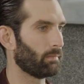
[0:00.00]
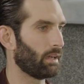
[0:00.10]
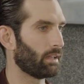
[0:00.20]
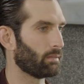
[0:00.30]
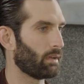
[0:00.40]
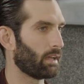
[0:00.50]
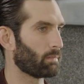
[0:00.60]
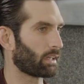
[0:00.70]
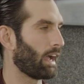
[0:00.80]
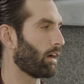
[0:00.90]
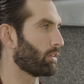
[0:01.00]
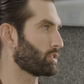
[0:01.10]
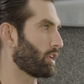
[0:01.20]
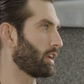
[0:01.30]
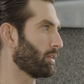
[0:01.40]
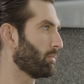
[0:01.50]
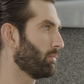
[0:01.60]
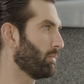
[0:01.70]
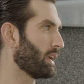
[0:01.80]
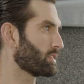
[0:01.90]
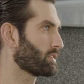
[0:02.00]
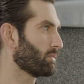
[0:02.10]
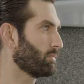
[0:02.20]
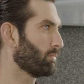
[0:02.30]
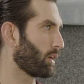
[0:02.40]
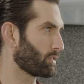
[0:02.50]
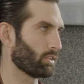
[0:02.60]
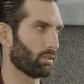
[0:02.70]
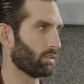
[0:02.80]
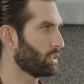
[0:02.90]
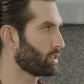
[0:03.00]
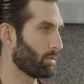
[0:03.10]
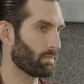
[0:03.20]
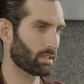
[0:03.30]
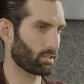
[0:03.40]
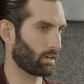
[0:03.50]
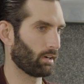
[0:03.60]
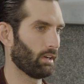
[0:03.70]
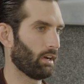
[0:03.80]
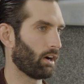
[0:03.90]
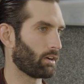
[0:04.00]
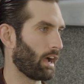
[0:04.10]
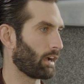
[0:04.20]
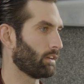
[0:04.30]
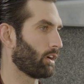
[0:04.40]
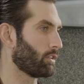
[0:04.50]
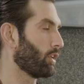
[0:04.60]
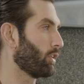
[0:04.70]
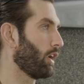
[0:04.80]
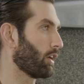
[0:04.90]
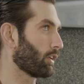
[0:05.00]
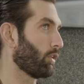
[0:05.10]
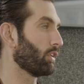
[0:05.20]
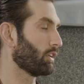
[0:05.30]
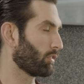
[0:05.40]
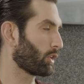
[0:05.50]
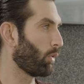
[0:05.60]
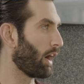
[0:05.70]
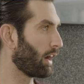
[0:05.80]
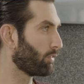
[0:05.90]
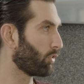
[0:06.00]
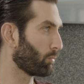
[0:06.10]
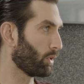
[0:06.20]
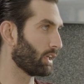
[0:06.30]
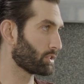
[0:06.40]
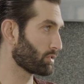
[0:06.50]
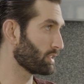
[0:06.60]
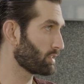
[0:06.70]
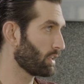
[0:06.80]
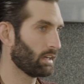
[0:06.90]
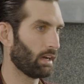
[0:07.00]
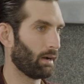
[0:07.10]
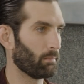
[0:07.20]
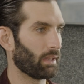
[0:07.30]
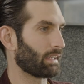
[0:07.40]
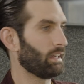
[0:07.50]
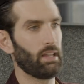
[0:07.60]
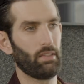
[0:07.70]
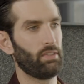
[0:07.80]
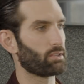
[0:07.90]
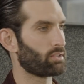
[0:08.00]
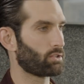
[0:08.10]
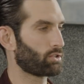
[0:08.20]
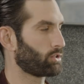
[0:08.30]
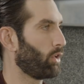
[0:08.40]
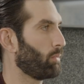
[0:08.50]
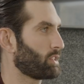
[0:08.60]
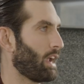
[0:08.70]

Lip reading: and Macau and China-based parcel shipments are going to require formal entries. There's so much